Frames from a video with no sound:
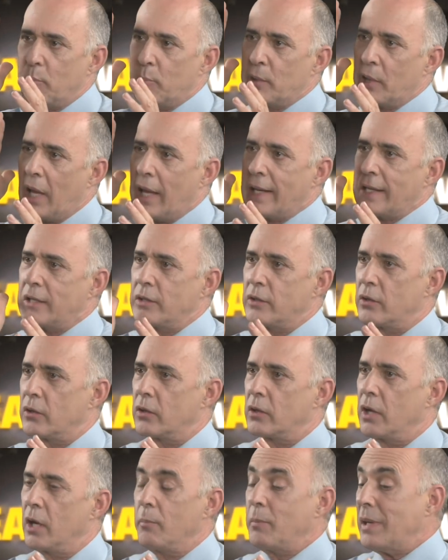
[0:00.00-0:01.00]

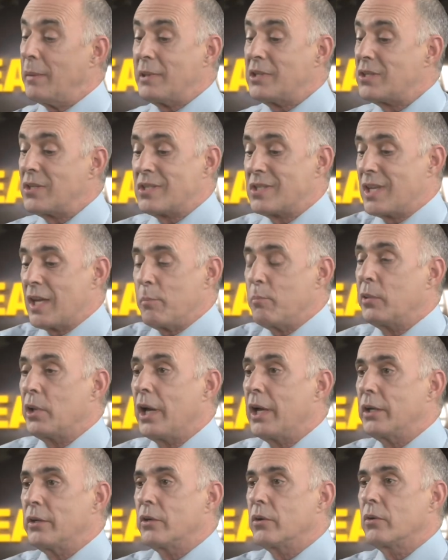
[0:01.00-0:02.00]
blinder, maybe it's the same
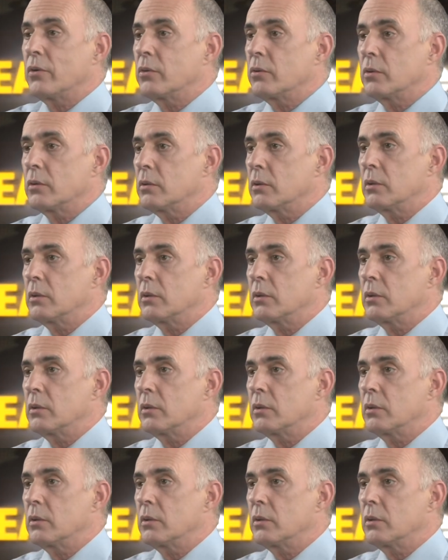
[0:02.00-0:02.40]
blinder